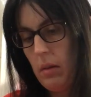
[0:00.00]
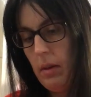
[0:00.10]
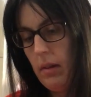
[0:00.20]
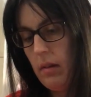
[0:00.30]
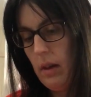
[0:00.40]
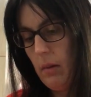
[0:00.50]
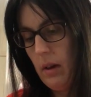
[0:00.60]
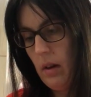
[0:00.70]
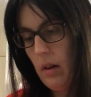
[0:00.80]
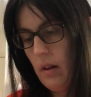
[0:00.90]
Let me see.
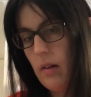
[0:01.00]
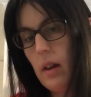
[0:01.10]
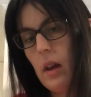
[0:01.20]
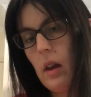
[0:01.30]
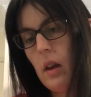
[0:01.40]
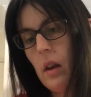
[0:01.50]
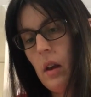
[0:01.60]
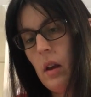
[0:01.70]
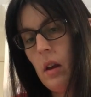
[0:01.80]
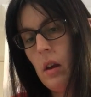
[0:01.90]
Where did I see?
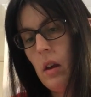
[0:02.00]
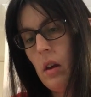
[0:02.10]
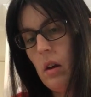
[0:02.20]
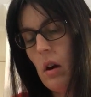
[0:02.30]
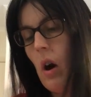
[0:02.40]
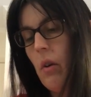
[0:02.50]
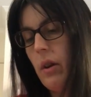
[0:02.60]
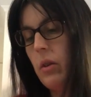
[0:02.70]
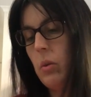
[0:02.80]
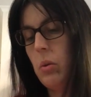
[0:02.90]
Oh,
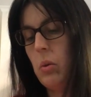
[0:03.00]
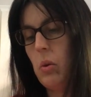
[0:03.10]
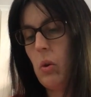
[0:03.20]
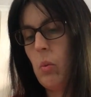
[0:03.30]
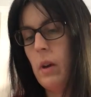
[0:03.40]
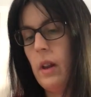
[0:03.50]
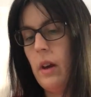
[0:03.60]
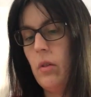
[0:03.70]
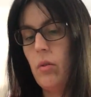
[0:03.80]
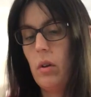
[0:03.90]
Wrestle Talk
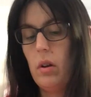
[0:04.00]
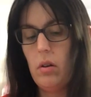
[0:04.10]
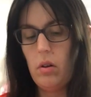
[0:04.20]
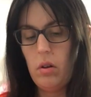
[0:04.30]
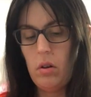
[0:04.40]
100.